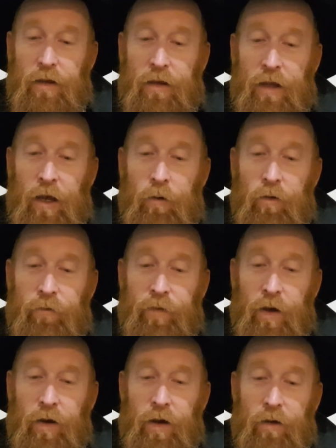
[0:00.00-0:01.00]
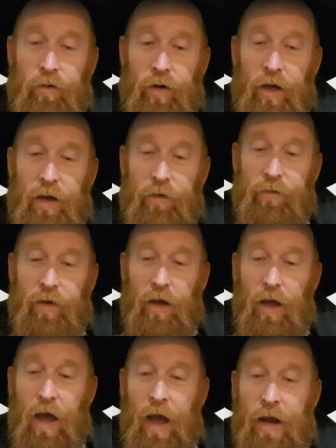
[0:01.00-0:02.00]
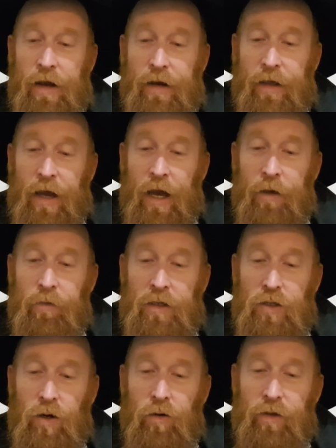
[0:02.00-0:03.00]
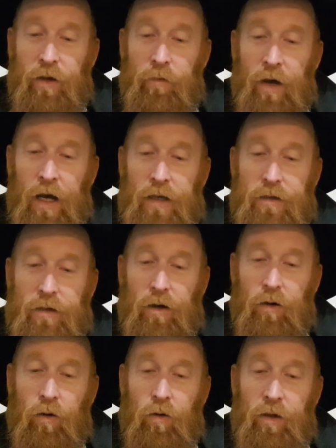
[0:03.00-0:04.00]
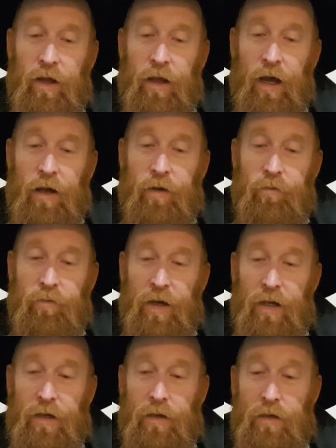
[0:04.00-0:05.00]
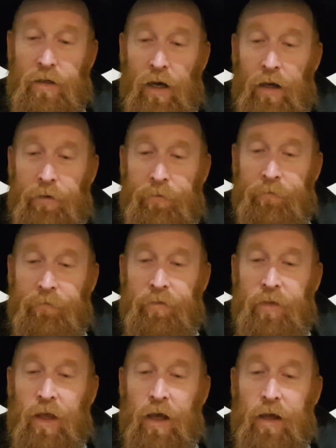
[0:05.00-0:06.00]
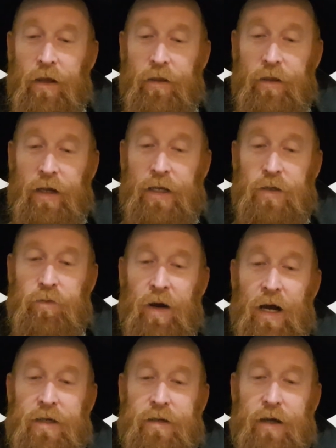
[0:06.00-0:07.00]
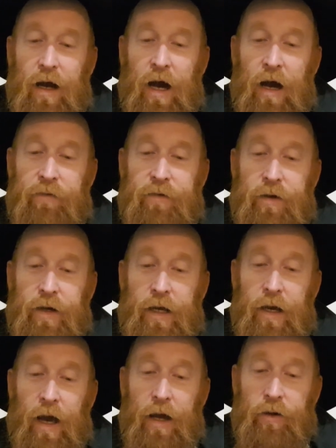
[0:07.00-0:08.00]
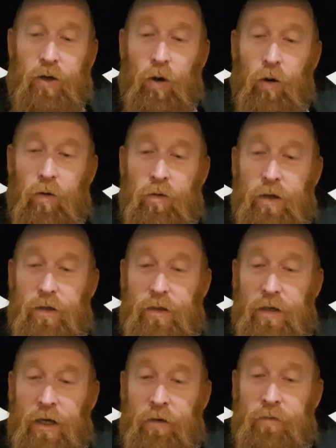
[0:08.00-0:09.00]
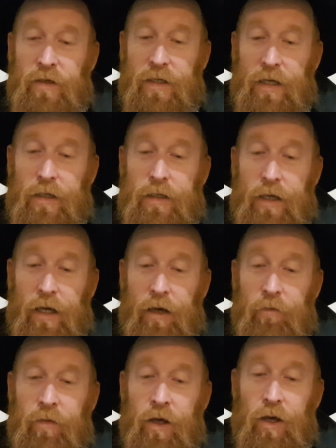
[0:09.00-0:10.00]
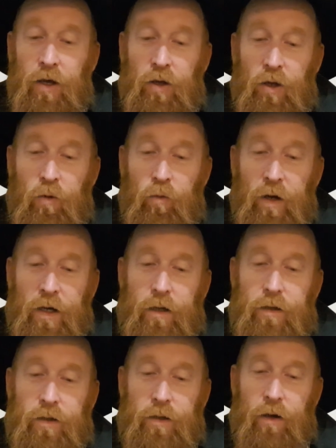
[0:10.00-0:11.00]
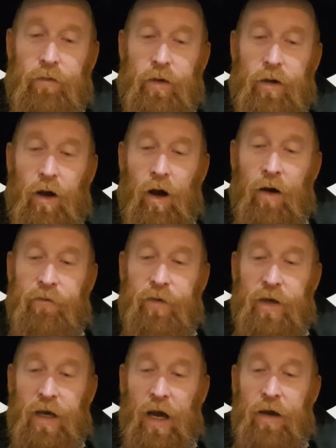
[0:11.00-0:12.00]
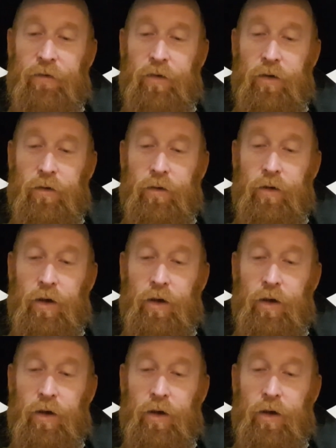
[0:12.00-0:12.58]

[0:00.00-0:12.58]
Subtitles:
they were very grieved, and came and told their master all that had been done. Then his master, after he had called him, said to him, You wicked servant, I forgave you